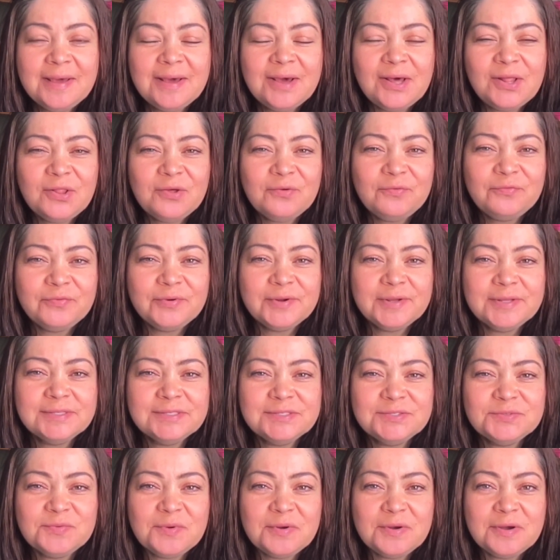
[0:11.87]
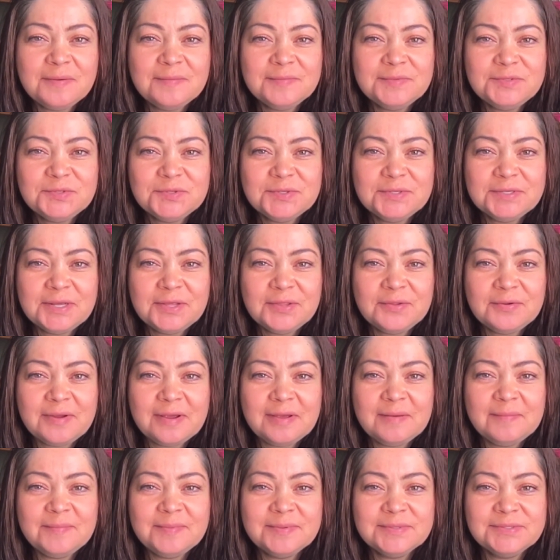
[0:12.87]
Hello friends, welcome to another
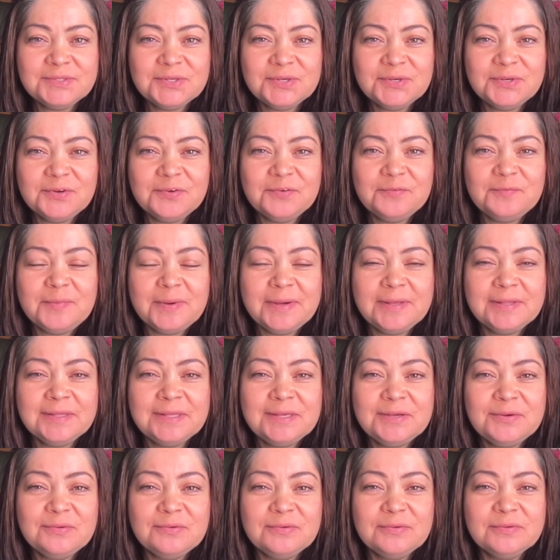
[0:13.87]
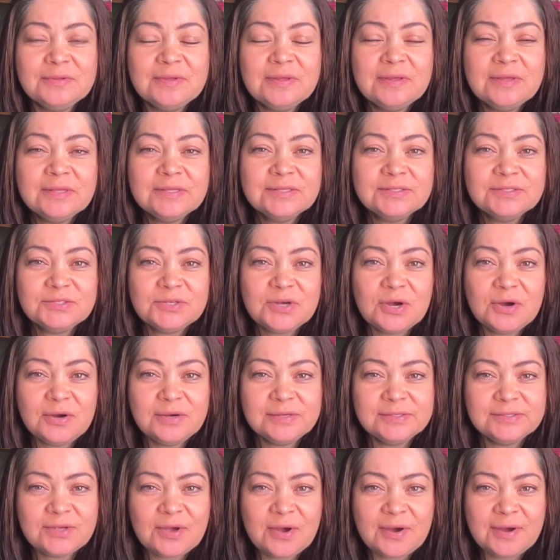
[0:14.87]
episode of Bilingual
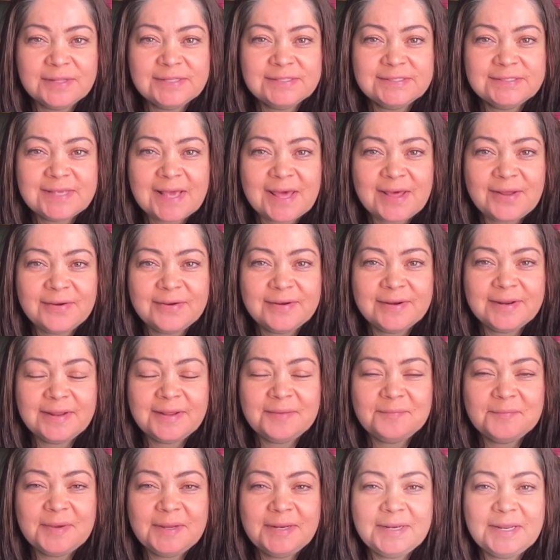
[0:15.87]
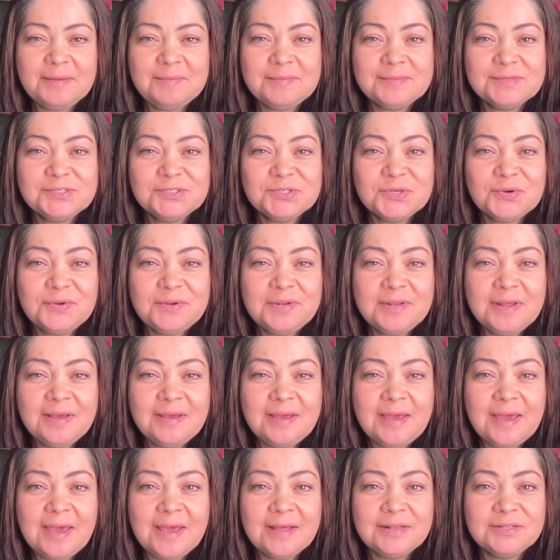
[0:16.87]
Songs on Saturday. My name is
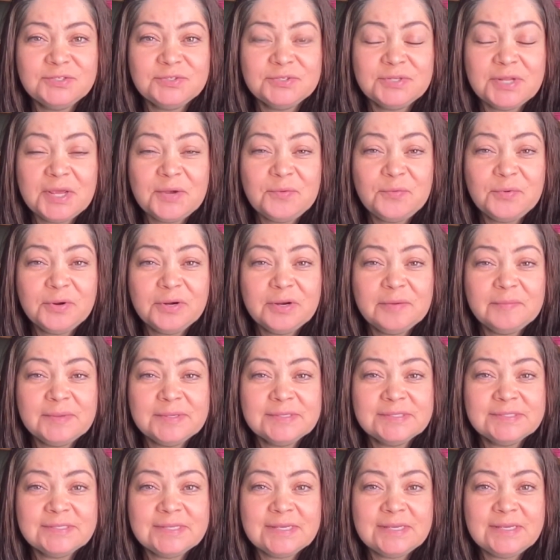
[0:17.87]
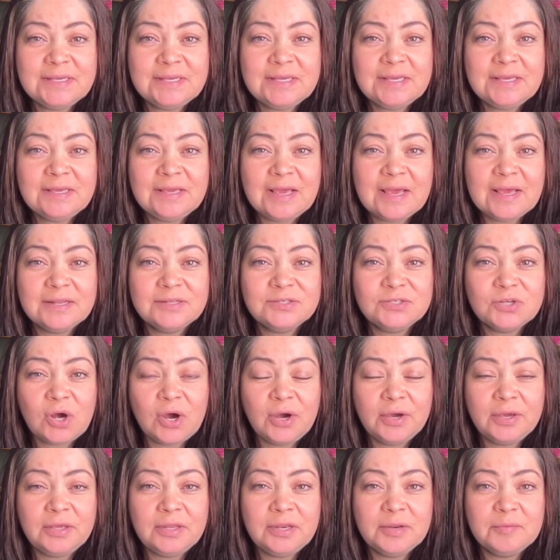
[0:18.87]
Sonia and today we're going to be singing and
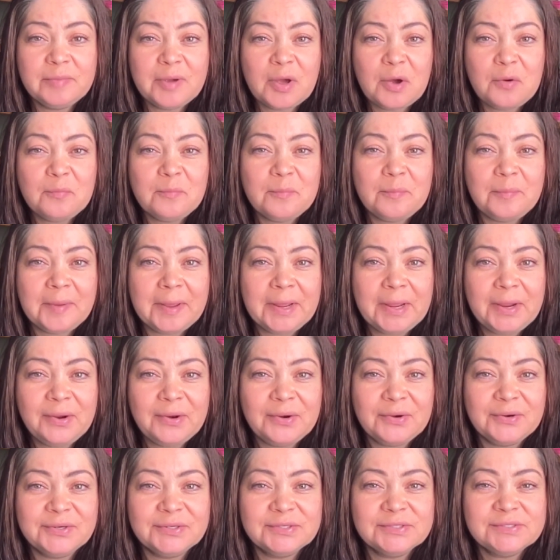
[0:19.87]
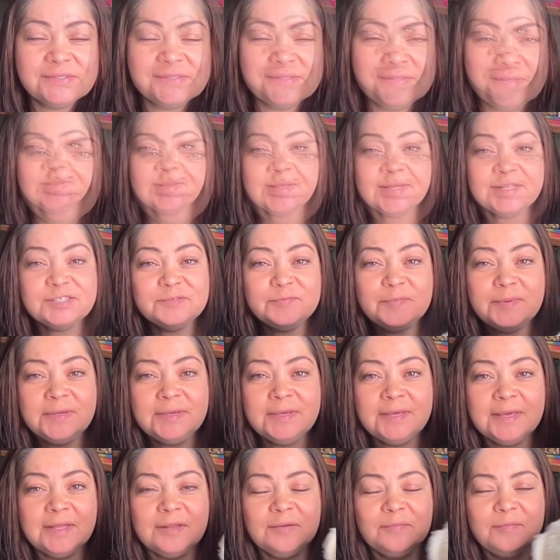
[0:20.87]
talking about bears. Let's
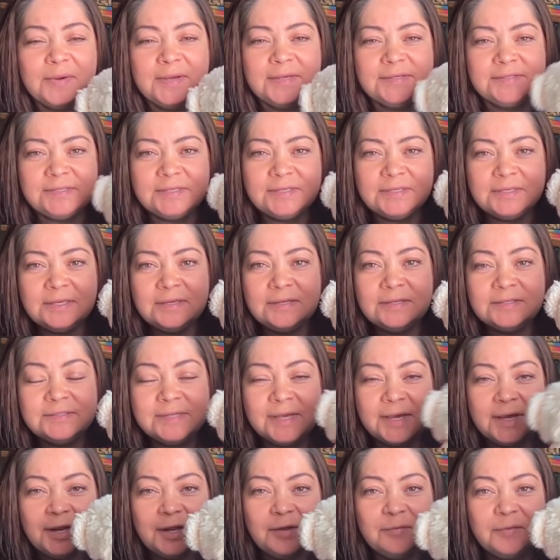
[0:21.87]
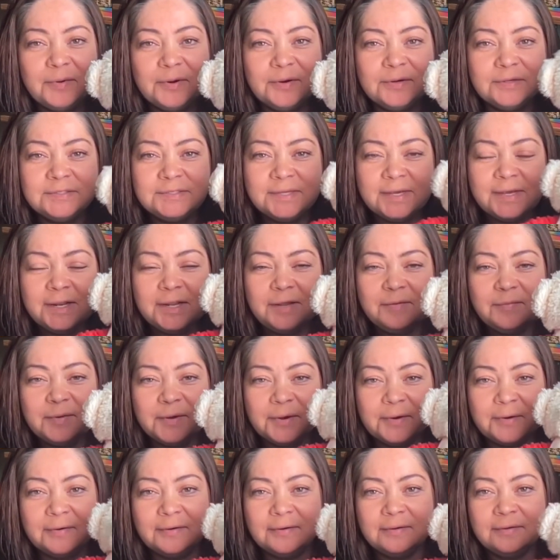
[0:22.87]
begin by singing Teddy Bear, Teddy
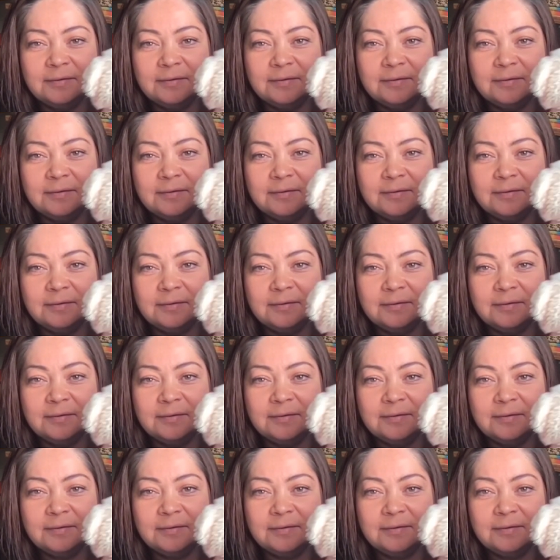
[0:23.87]
Bear.